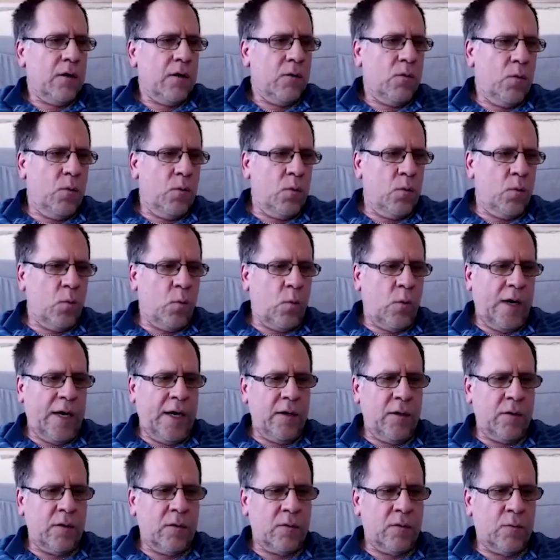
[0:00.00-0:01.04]

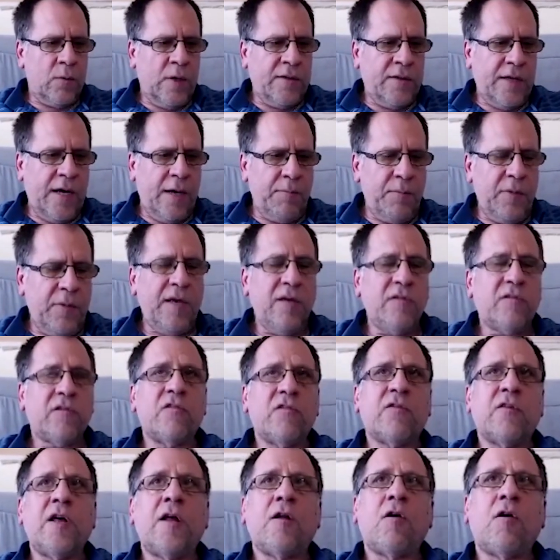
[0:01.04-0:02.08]
what what that means
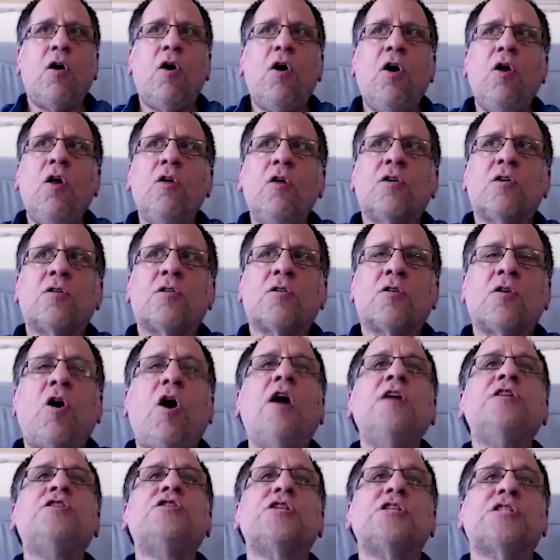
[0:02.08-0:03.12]
is that all
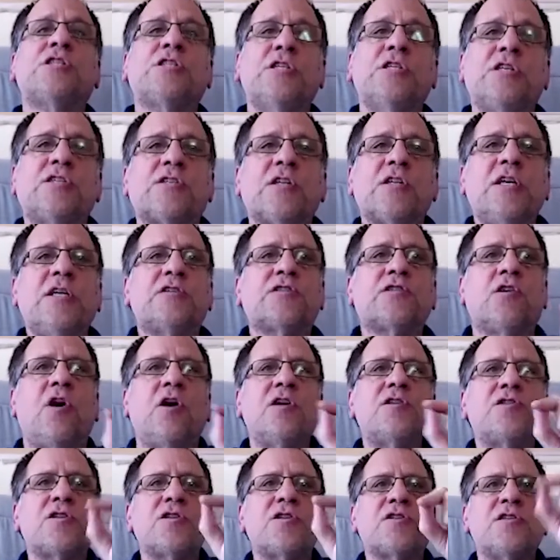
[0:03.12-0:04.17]
consciousness is
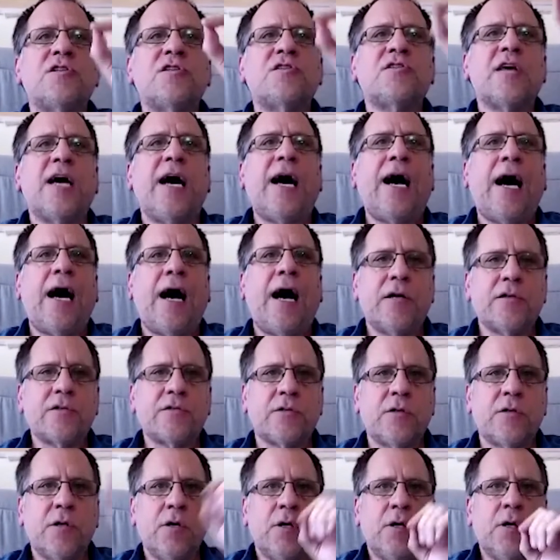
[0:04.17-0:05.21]
consciousness as.
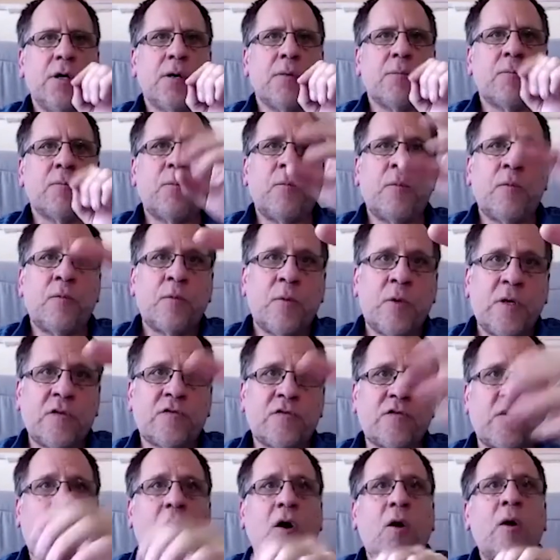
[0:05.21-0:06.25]

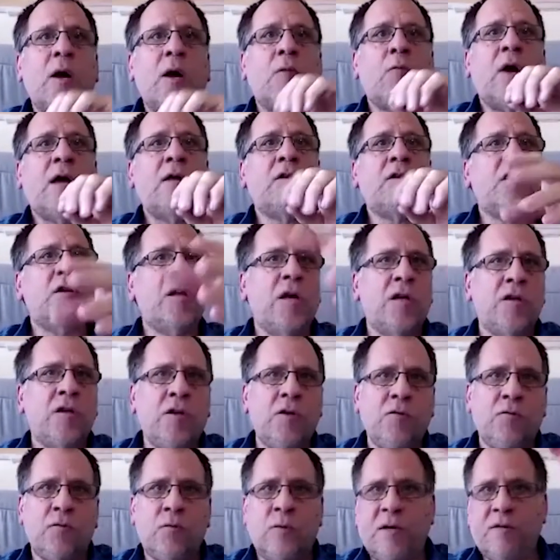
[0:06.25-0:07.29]
It's all when you and
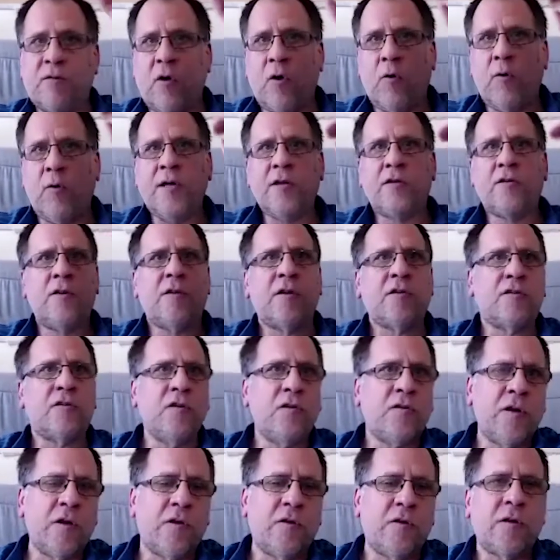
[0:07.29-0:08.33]
you we've already did this.
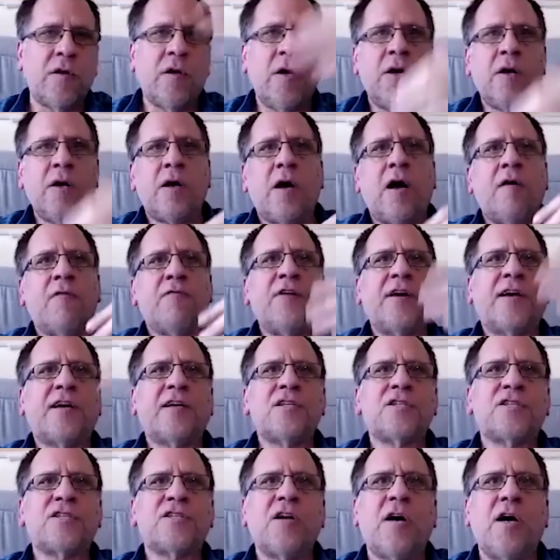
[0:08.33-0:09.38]
You did uh,
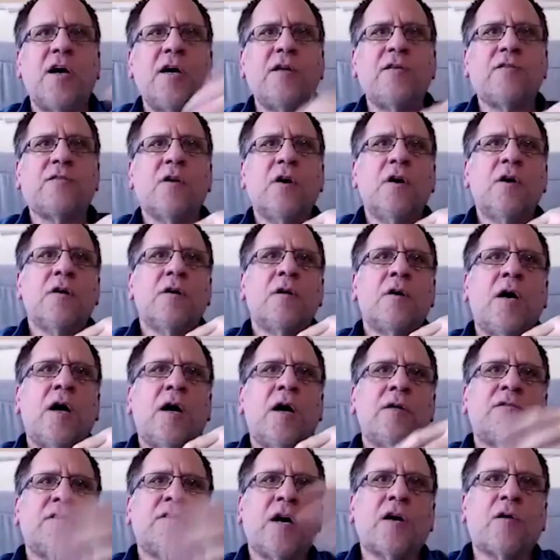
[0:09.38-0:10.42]
Wittgenstein's
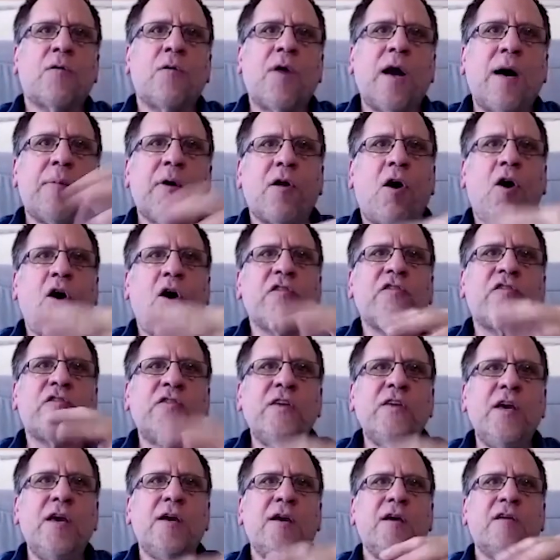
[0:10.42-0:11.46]
uh, Duck Rabbit. All
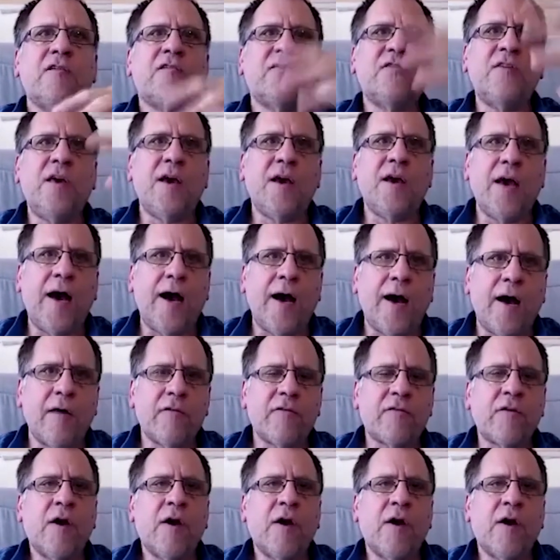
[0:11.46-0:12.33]
seeing is seeing as,